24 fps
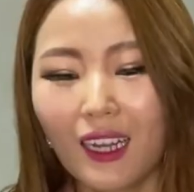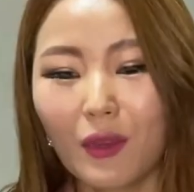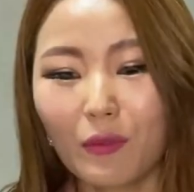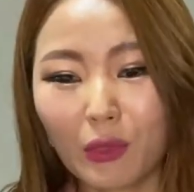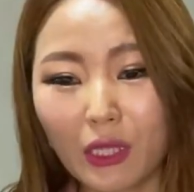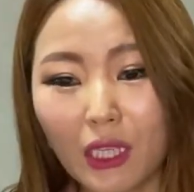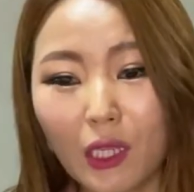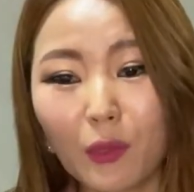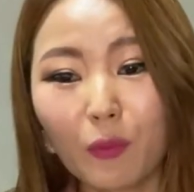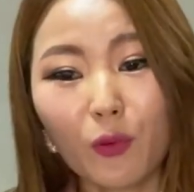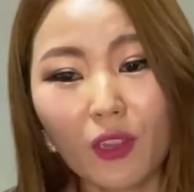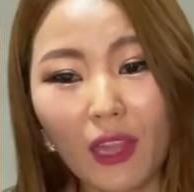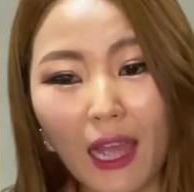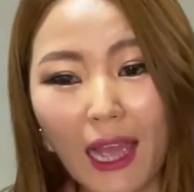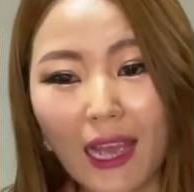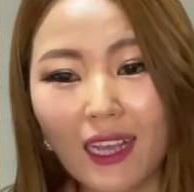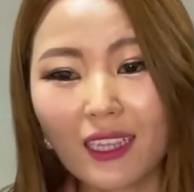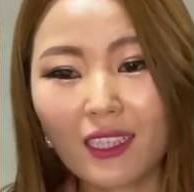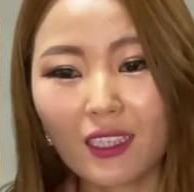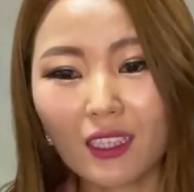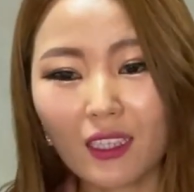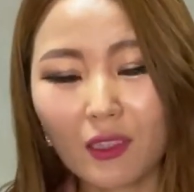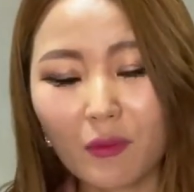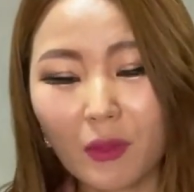People
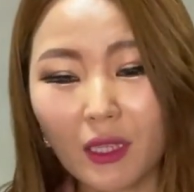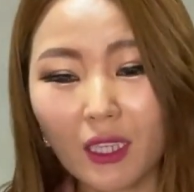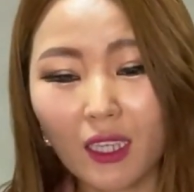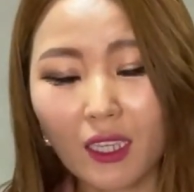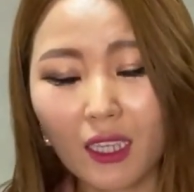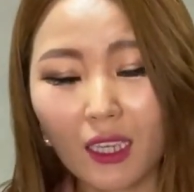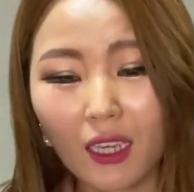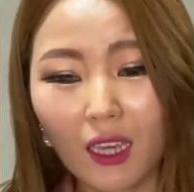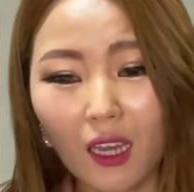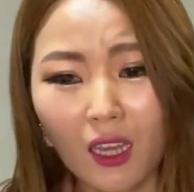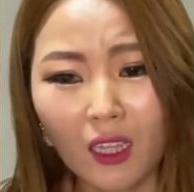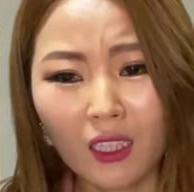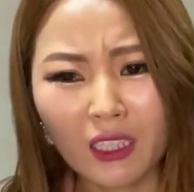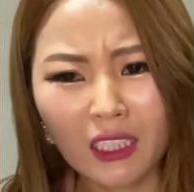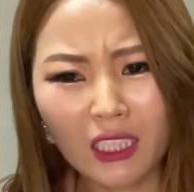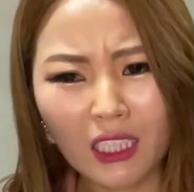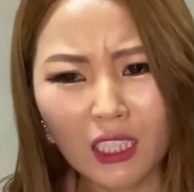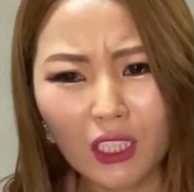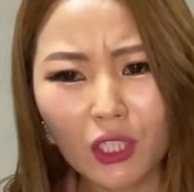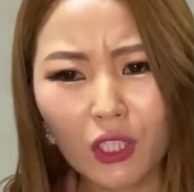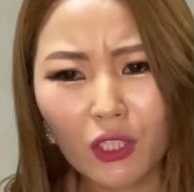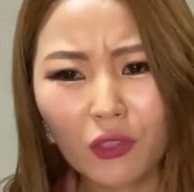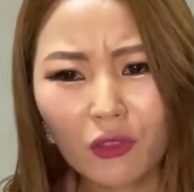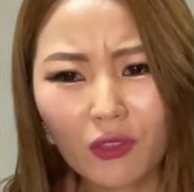asked me,
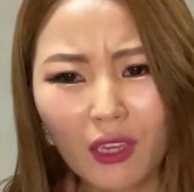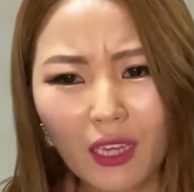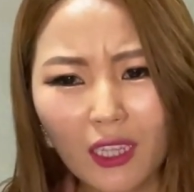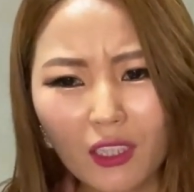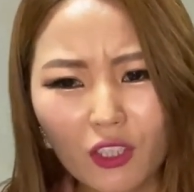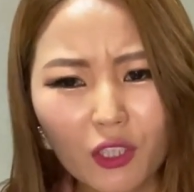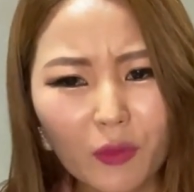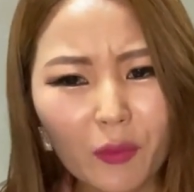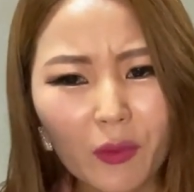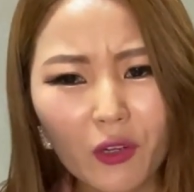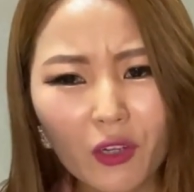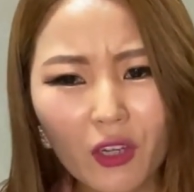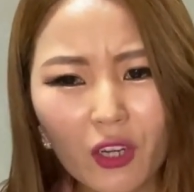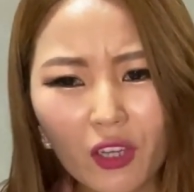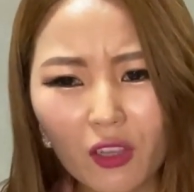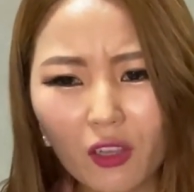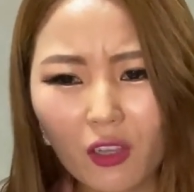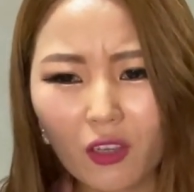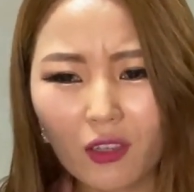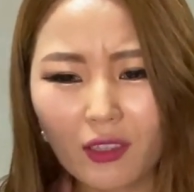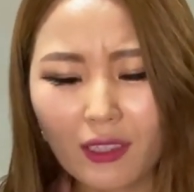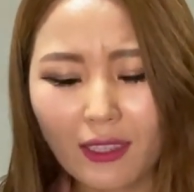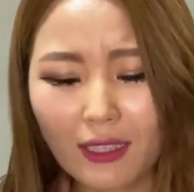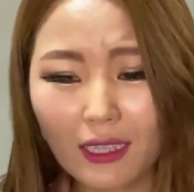"Did you get
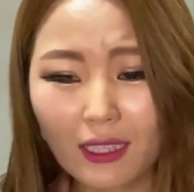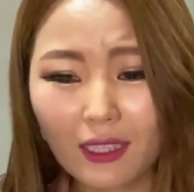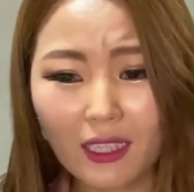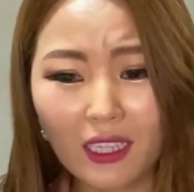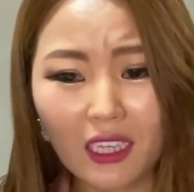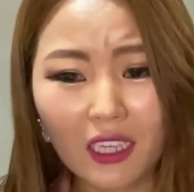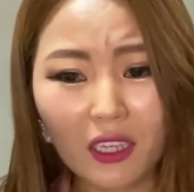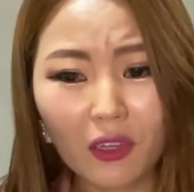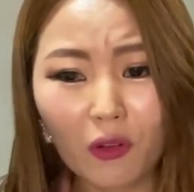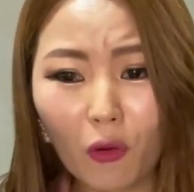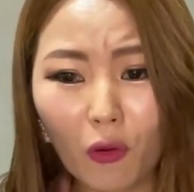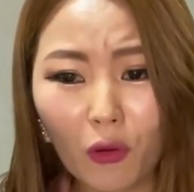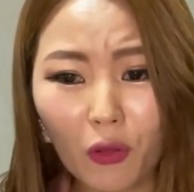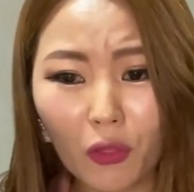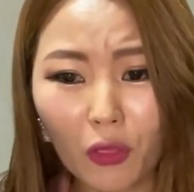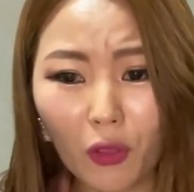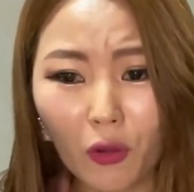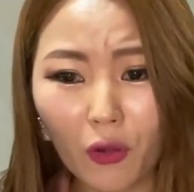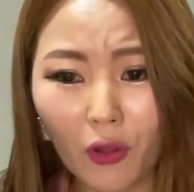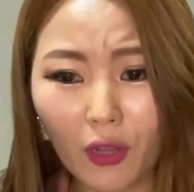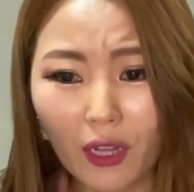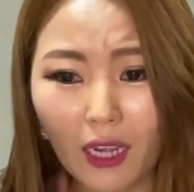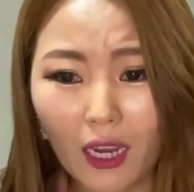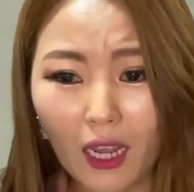tuberculosis in North
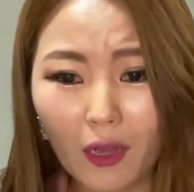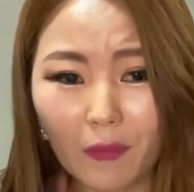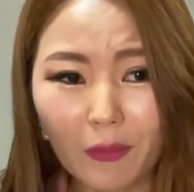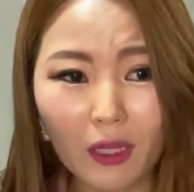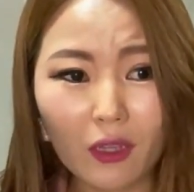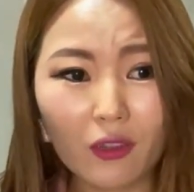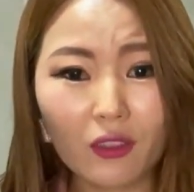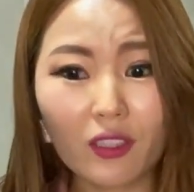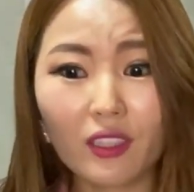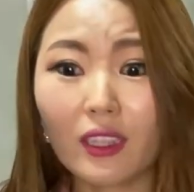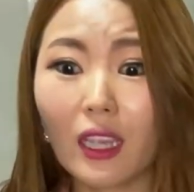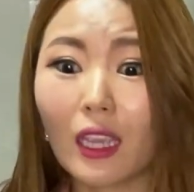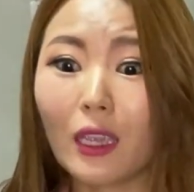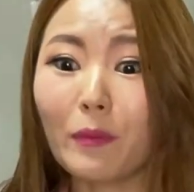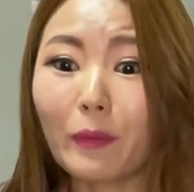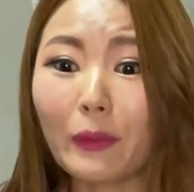Korea?" Because they